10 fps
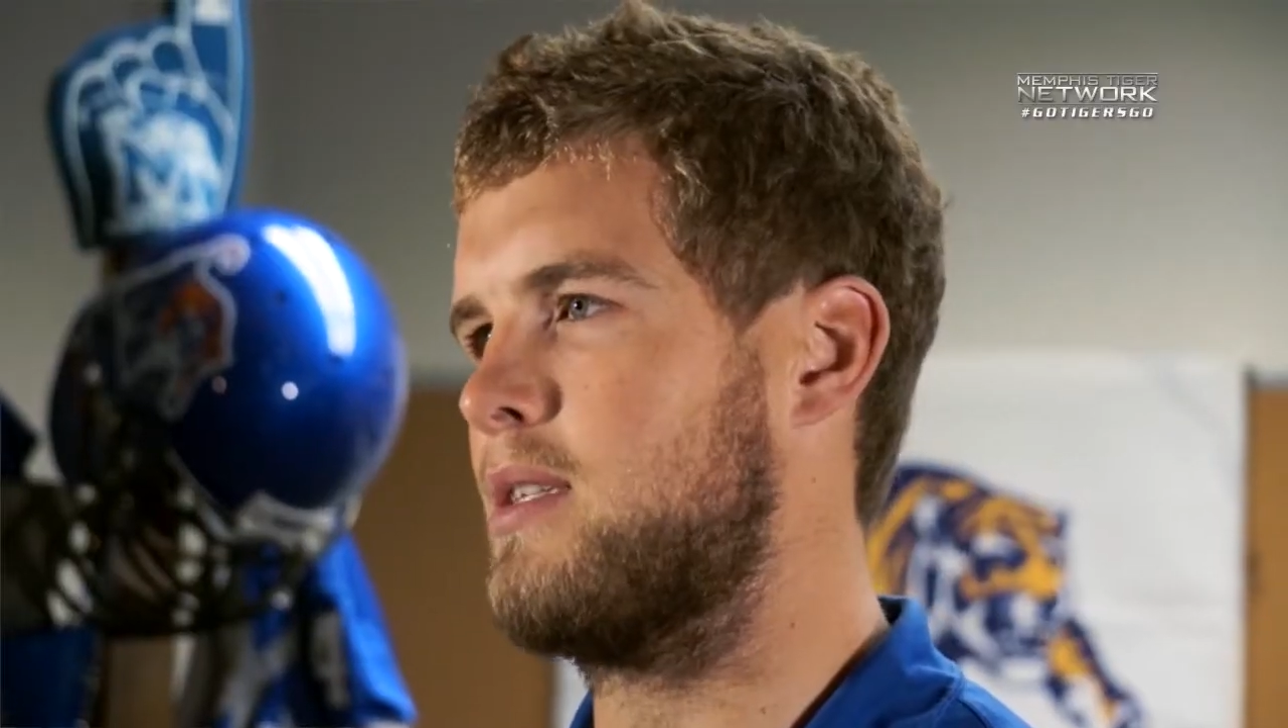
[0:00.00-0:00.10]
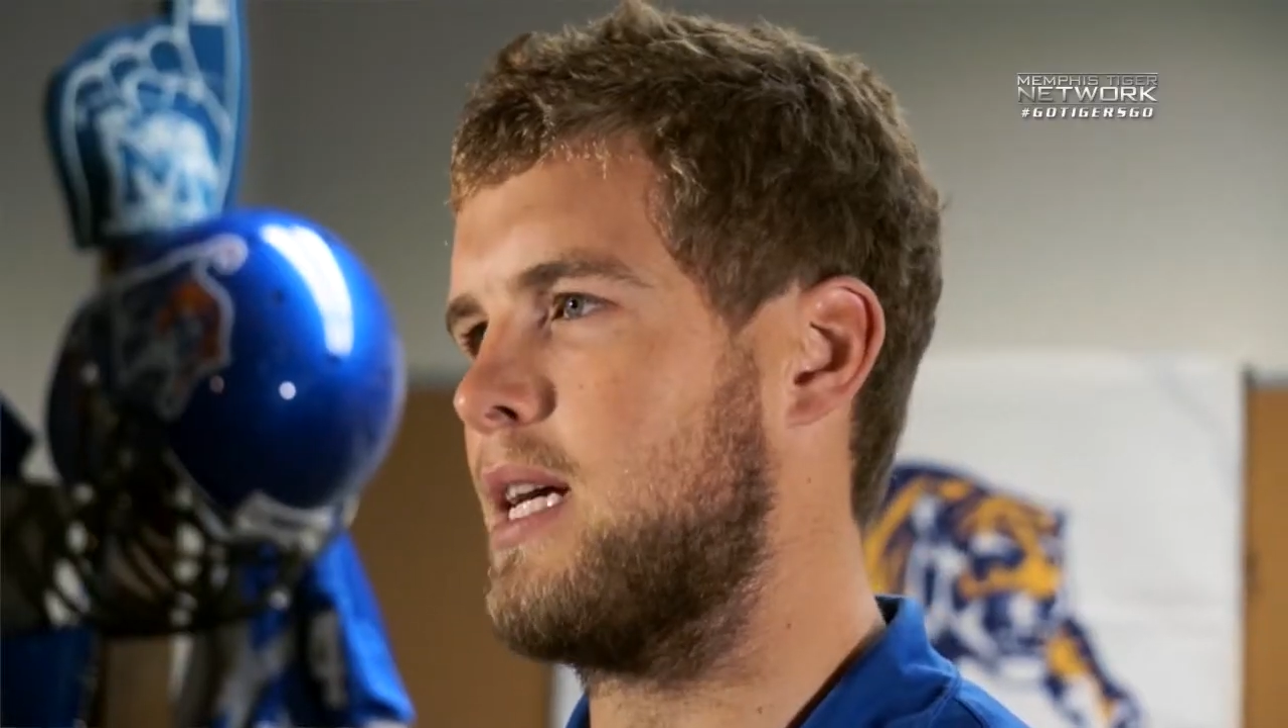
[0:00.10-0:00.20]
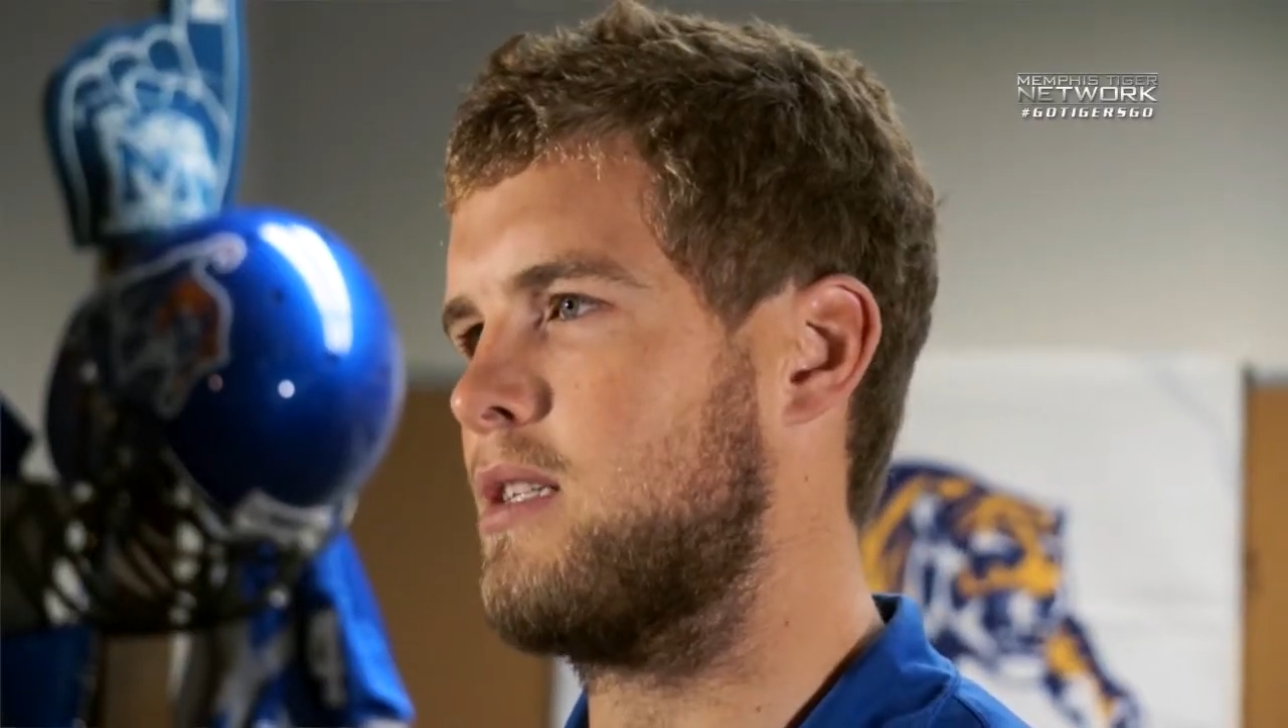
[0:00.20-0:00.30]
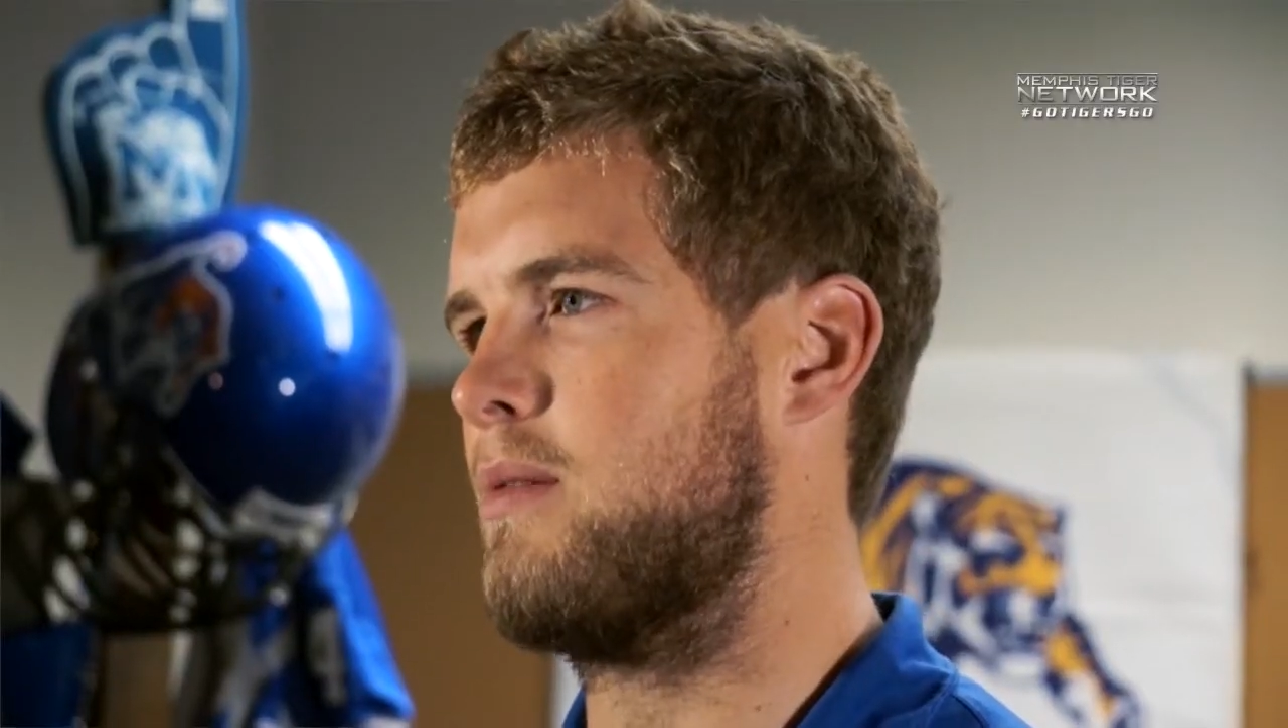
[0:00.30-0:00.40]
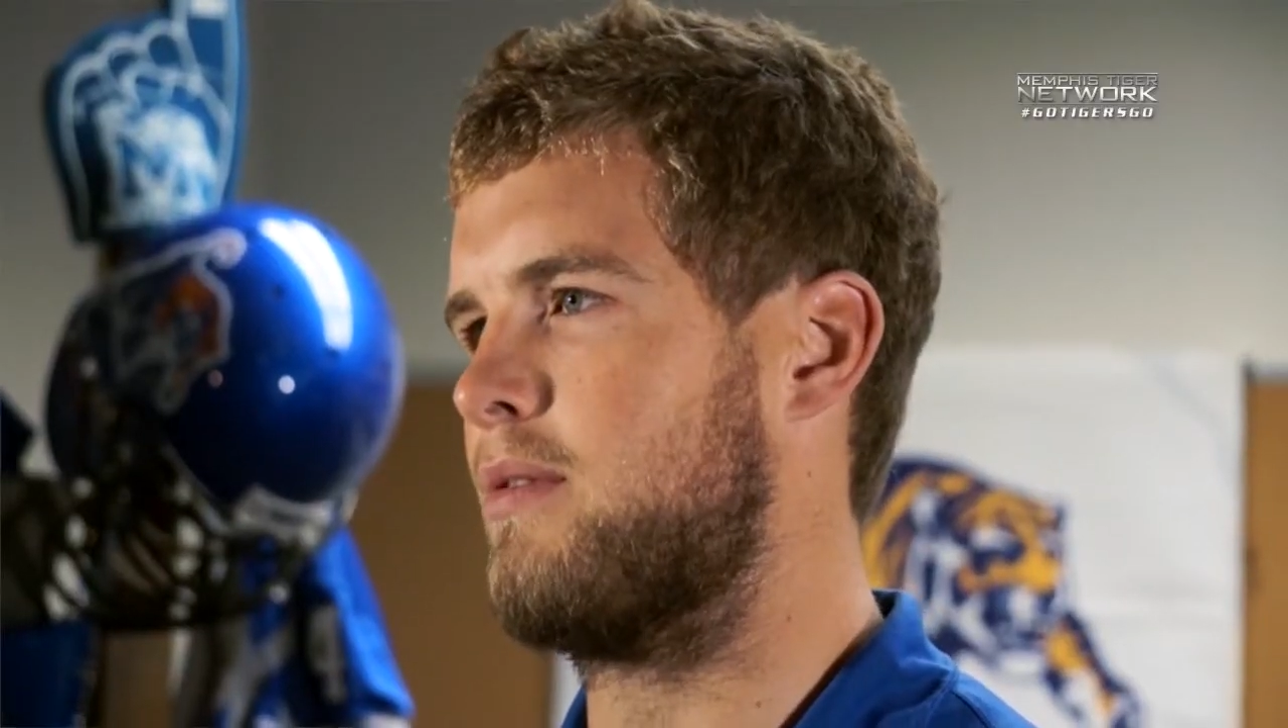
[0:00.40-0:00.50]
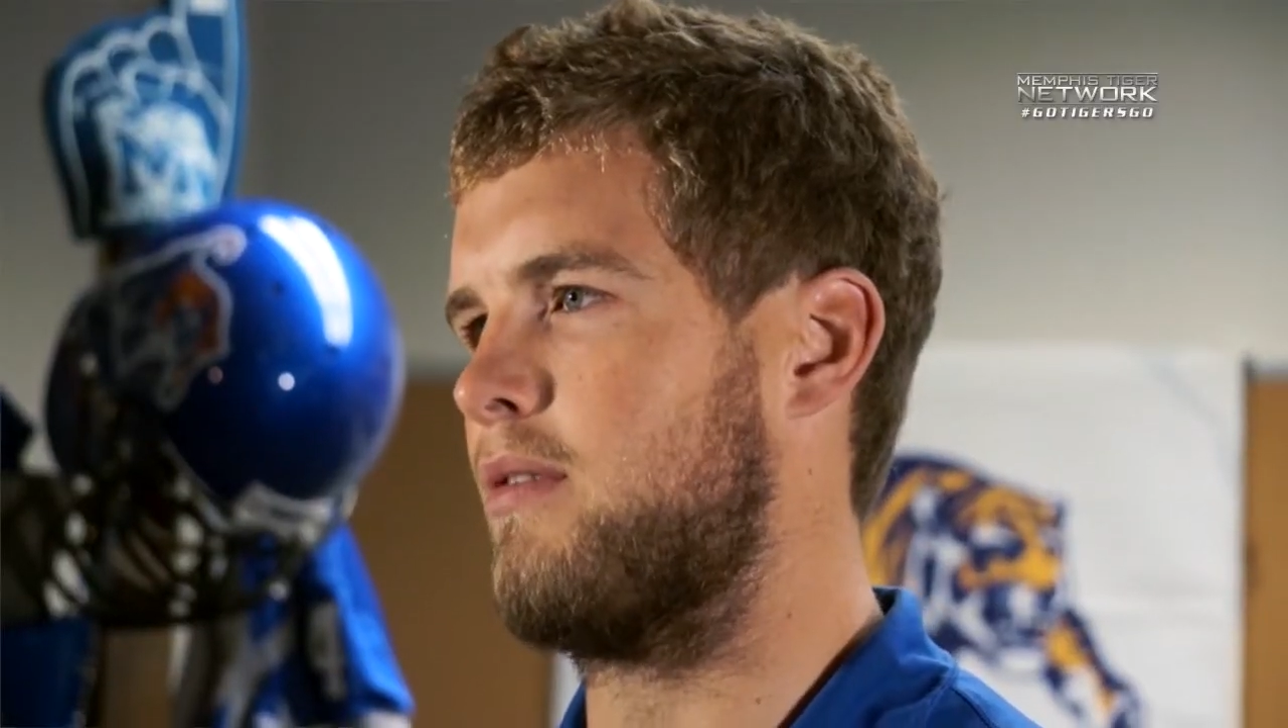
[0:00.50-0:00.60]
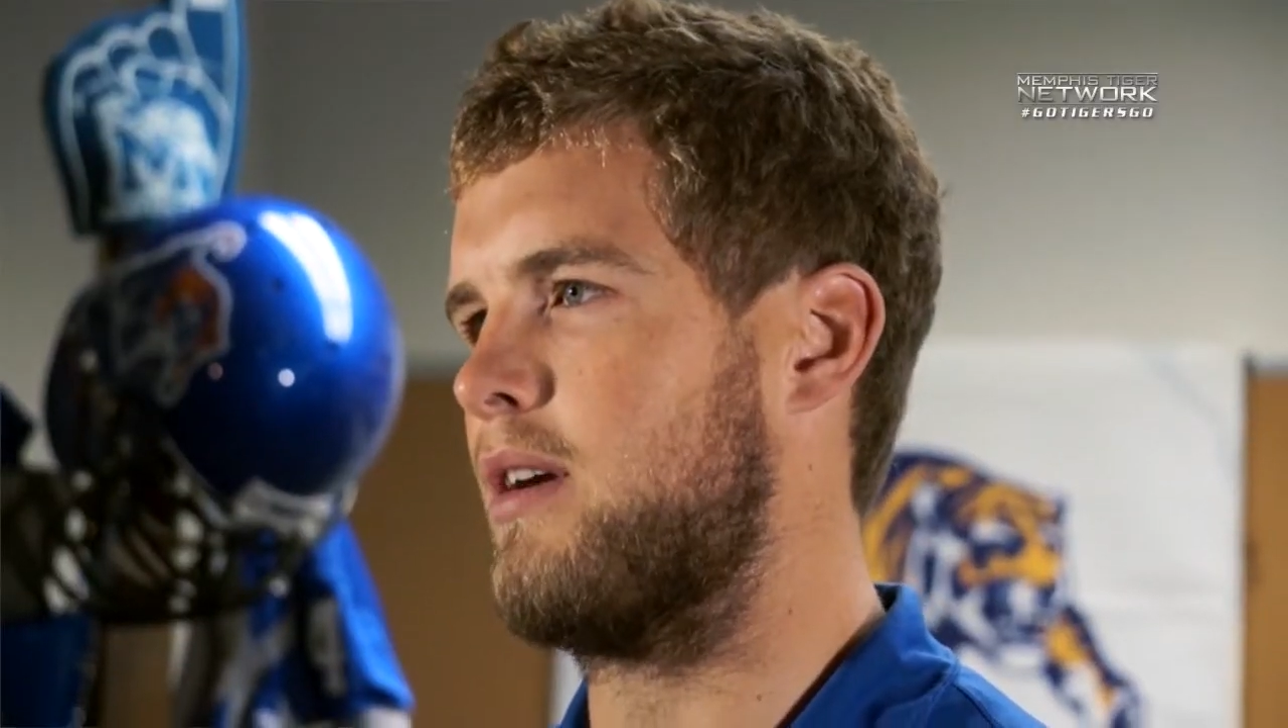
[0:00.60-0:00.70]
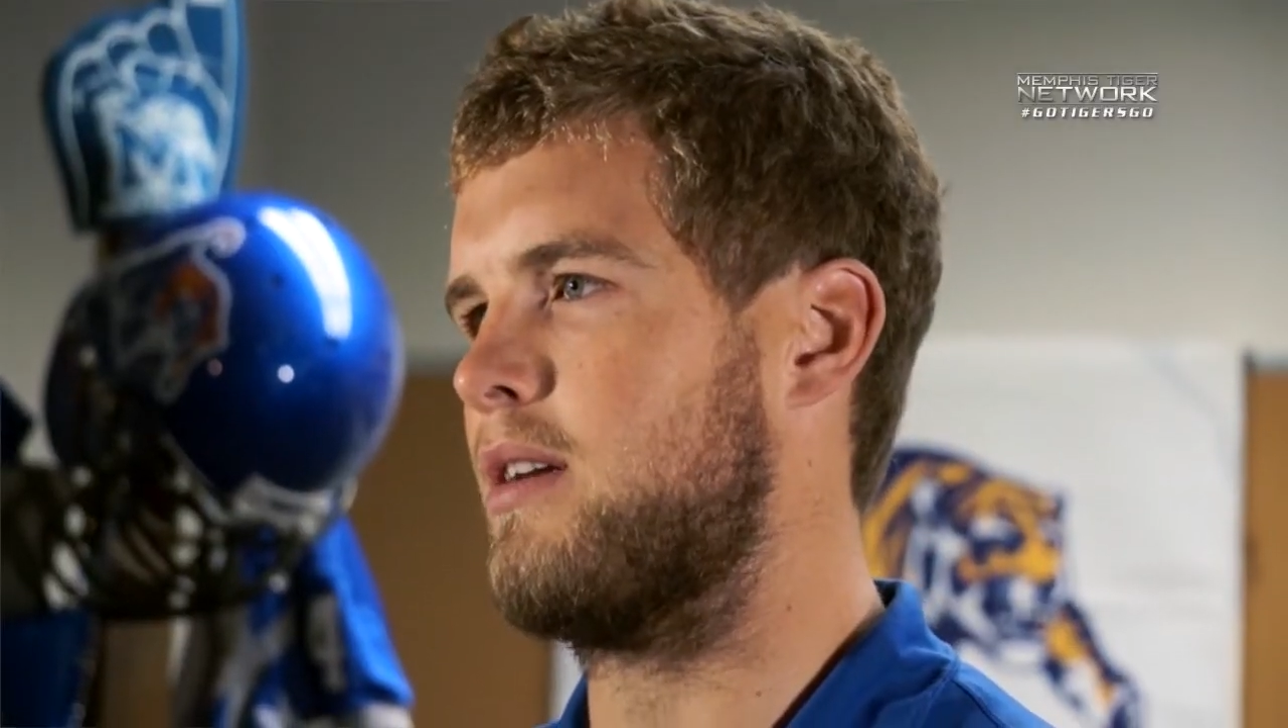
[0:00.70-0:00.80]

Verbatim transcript: that top three,